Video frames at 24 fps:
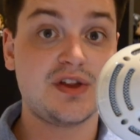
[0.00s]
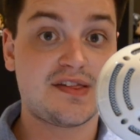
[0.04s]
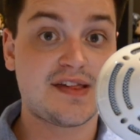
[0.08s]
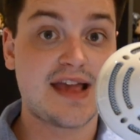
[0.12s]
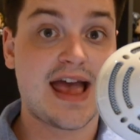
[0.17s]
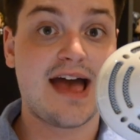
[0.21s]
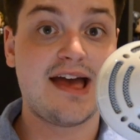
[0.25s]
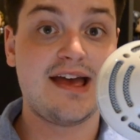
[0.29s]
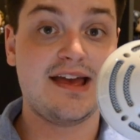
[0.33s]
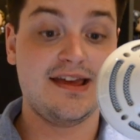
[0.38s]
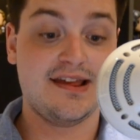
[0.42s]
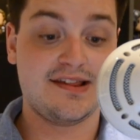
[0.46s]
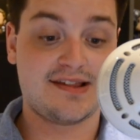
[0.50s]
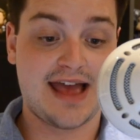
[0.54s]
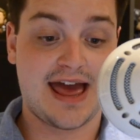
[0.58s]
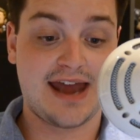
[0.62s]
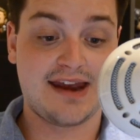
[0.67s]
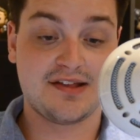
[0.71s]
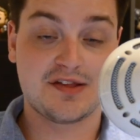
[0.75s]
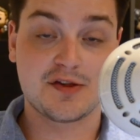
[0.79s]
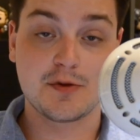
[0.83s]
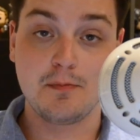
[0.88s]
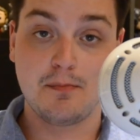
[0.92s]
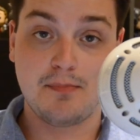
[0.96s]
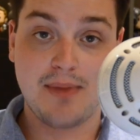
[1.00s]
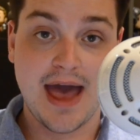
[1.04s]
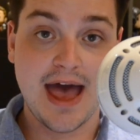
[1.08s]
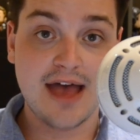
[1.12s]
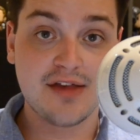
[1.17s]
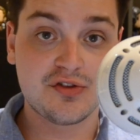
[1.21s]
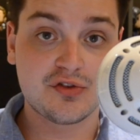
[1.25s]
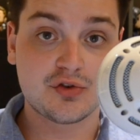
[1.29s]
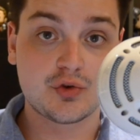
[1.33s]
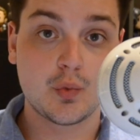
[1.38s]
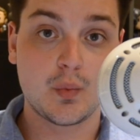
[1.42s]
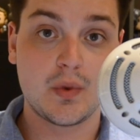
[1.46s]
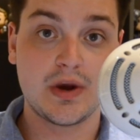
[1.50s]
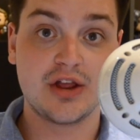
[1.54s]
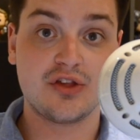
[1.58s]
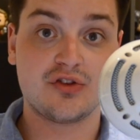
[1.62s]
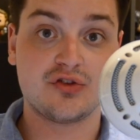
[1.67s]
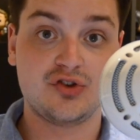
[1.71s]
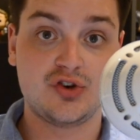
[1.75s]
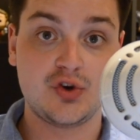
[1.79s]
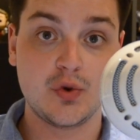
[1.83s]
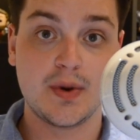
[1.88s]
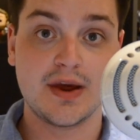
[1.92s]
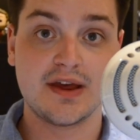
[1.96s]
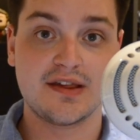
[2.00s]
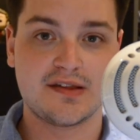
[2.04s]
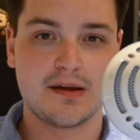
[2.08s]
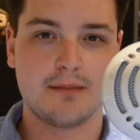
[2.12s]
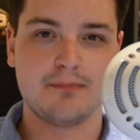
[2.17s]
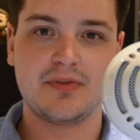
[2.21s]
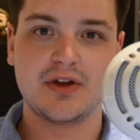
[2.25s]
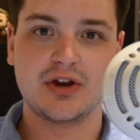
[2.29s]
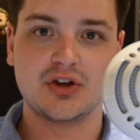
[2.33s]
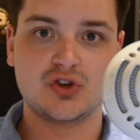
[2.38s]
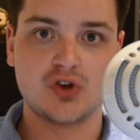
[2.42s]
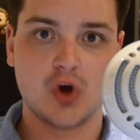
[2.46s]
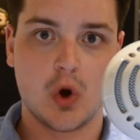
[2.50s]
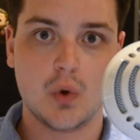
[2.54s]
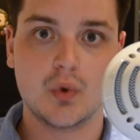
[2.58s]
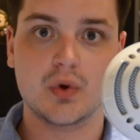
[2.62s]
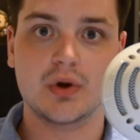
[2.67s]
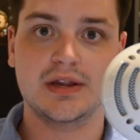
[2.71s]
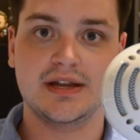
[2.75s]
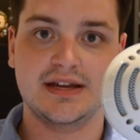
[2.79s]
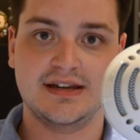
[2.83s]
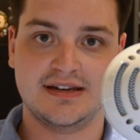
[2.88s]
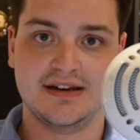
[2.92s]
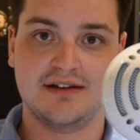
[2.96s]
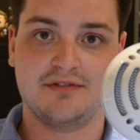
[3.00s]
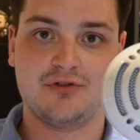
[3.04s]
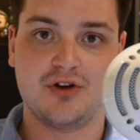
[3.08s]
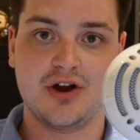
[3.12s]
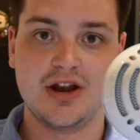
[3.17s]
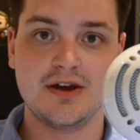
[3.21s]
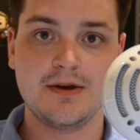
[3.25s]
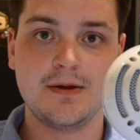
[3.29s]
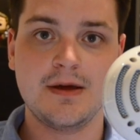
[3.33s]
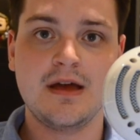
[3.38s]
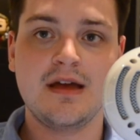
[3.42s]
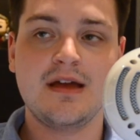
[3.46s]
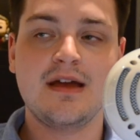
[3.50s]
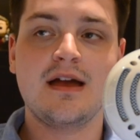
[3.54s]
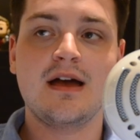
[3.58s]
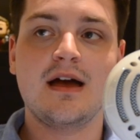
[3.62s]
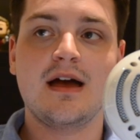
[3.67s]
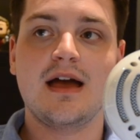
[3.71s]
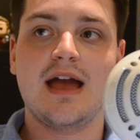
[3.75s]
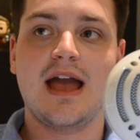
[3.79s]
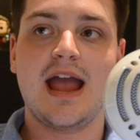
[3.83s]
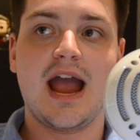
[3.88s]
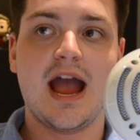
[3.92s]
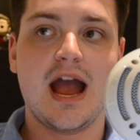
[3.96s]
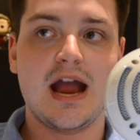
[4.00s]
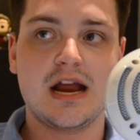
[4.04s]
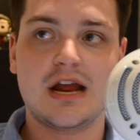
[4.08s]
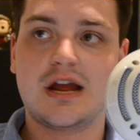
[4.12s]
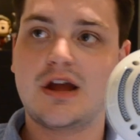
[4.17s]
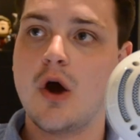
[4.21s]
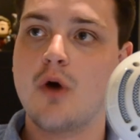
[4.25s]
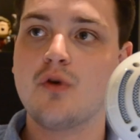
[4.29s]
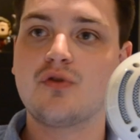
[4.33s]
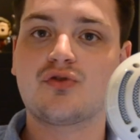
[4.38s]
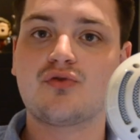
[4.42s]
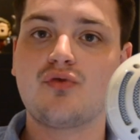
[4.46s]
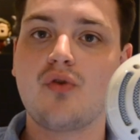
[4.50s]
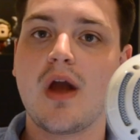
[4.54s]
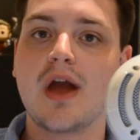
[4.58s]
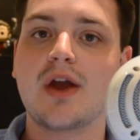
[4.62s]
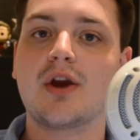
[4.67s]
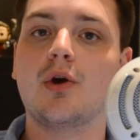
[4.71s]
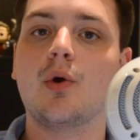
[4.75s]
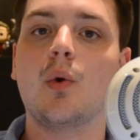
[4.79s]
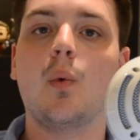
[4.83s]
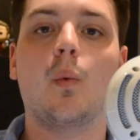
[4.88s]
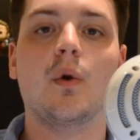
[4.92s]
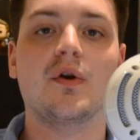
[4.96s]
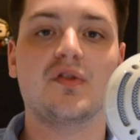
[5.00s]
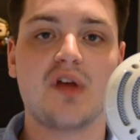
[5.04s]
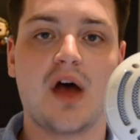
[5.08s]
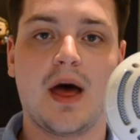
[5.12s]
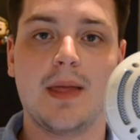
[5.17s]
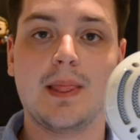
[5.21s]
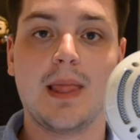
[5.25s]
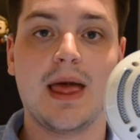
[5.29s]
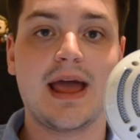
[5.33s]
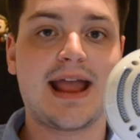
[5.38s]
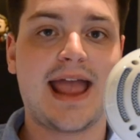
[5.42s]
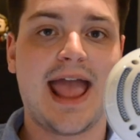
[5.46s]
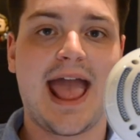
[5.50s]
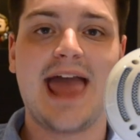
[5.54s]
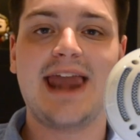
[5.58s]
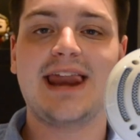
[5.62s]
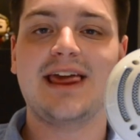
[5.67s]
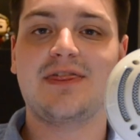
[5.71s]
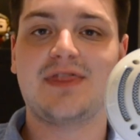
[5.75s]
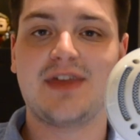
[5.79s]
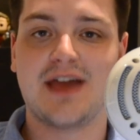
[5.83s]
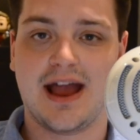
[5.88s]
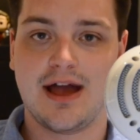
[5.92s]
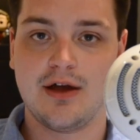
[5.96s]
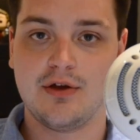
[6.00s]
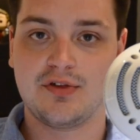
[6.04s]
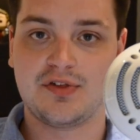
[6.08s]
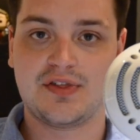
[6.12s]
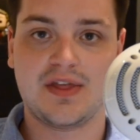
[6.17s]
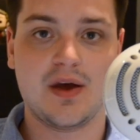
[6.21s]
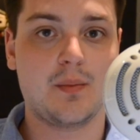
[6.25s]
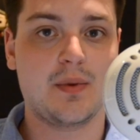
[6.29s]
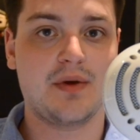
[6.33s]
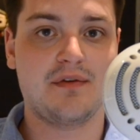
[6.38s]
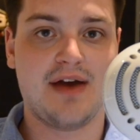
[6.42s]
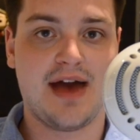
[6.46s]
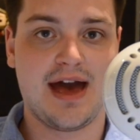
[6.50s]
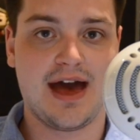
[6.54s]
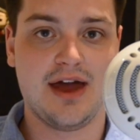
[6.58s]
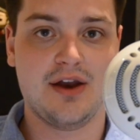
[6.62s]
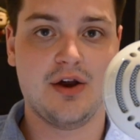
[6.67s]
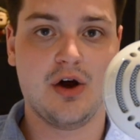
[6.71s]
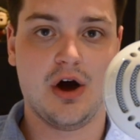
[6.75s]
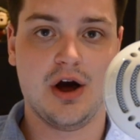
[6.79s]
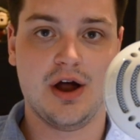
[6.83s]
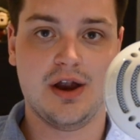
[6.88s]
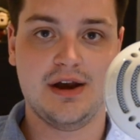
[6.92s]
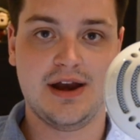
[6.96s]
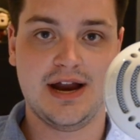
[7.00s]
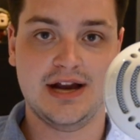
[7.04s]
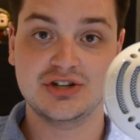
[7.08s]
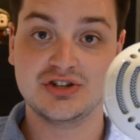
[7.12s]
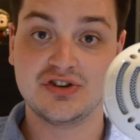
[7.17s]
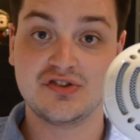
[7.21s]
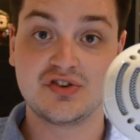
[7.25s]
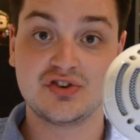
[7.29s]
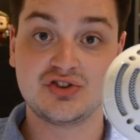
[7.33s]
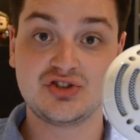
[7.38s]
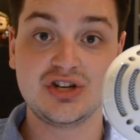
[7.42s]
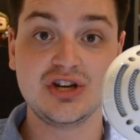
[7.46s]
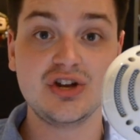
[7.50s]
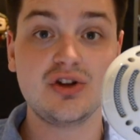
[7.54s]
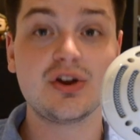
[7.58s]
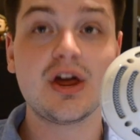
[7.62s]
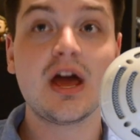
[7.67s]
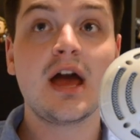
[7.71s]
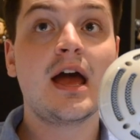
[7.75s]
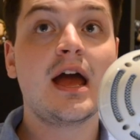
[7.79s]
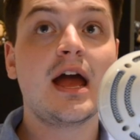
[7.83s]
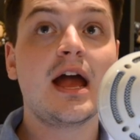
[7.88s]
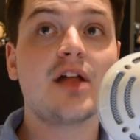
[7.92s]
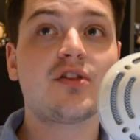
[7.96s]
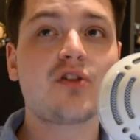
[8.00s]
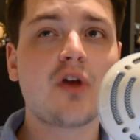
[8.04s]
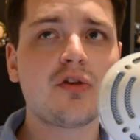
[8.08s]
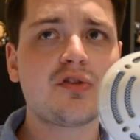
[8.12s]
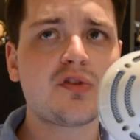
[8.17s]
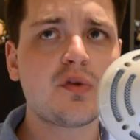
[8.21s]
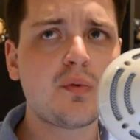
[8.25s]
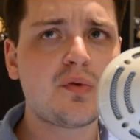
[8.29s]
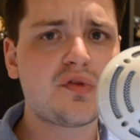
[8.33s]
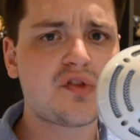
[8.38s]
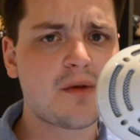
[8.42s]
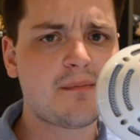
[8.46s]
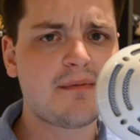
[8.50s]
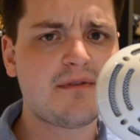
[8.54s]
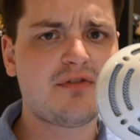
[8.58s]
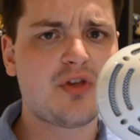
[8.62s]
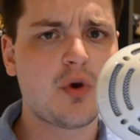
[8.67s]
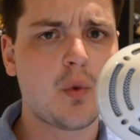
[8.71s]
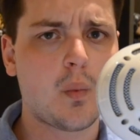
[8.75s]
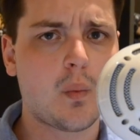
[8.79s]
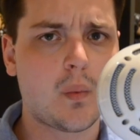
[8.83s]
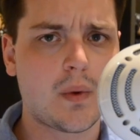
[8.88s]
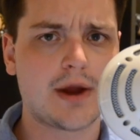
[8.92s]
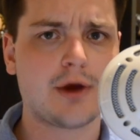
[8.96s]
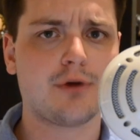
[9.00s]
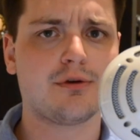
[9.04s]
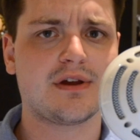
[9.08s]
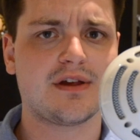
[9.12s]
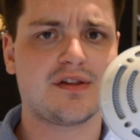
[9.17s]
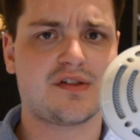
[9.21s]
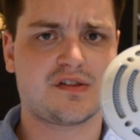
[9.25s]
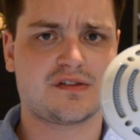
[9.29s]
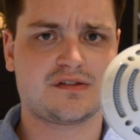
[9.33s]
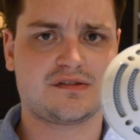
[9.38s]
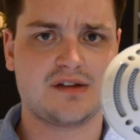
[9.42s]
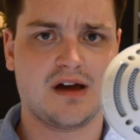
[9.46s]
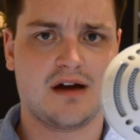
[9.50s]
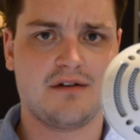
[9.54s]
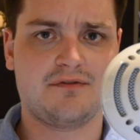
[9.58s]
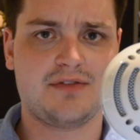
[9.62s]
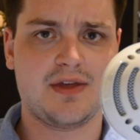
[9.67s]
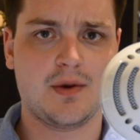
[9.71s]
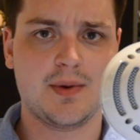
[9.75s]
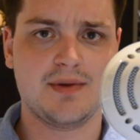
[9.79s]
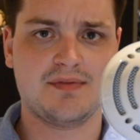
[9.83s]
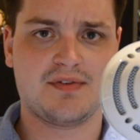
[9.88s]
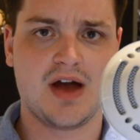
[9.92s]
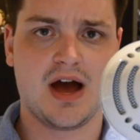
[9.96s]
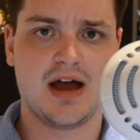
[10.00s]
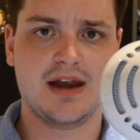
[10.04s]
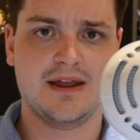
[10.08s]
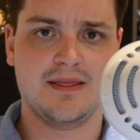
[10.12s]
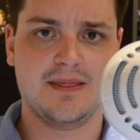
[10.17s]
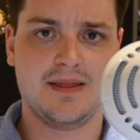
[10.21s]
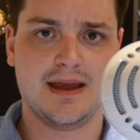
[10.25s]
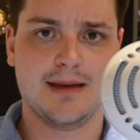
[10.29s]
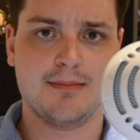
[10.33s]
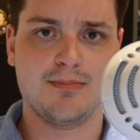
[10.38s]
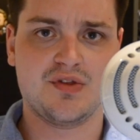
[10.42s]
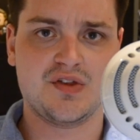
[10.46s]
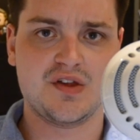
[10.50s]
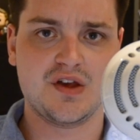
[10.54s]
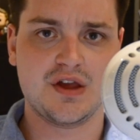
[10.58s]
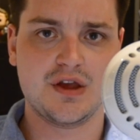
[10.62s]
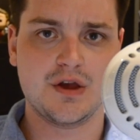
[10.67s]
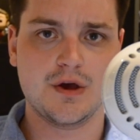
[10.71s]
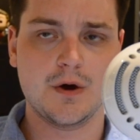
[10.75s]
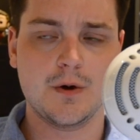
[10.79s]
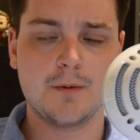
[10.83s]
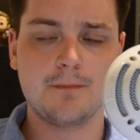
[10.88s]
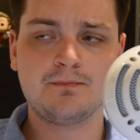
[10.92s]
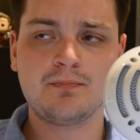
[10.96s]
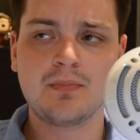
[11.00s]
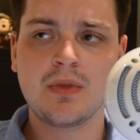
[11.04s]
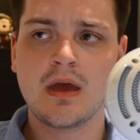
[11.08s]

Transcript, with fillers: It's at, is at its best when it's doing something totally different. Ghost Rider was unlike anything else that we've had on Agents of S.H.I.E.L.D. It's also some of the weirdest stuff that we've gotten in the MCU.